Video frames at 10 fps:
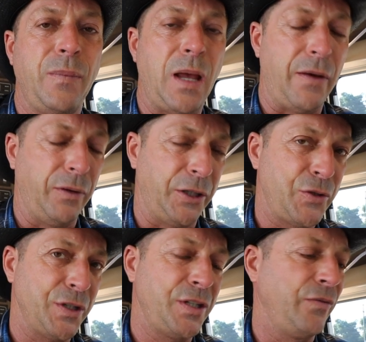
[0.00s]
have
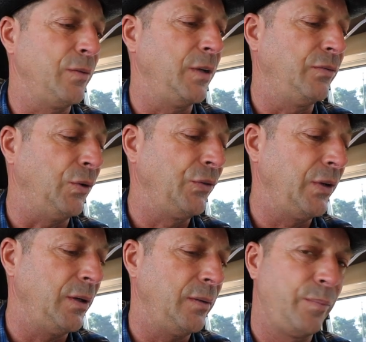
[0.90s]
electricity from my
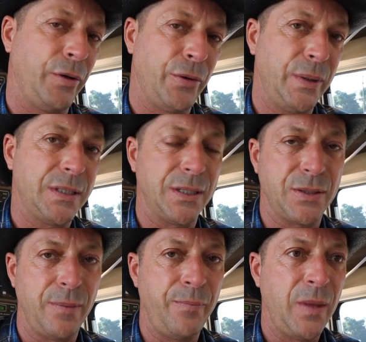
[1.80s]
Volta Pier 3
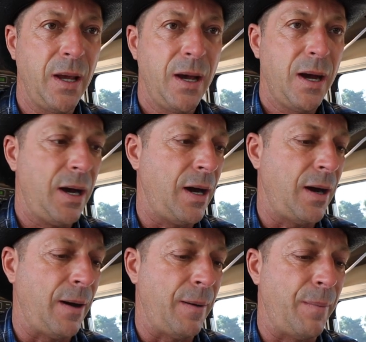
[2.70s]
system,
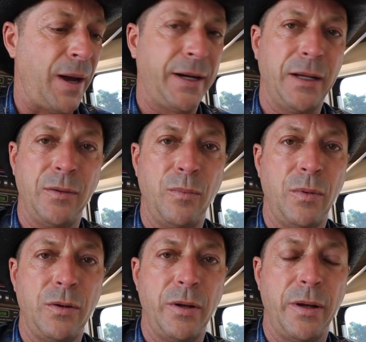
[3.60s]
I can
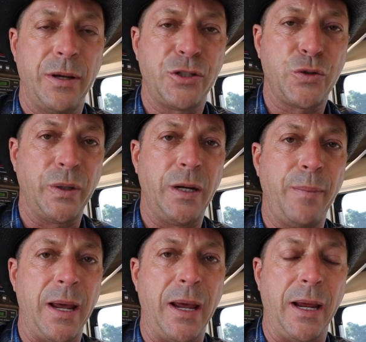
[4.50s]

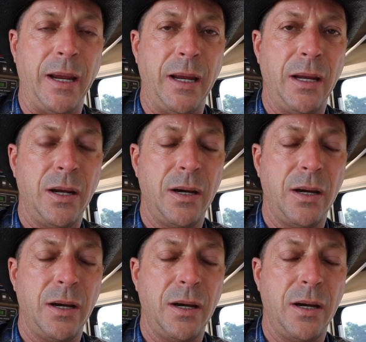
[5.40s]
stream a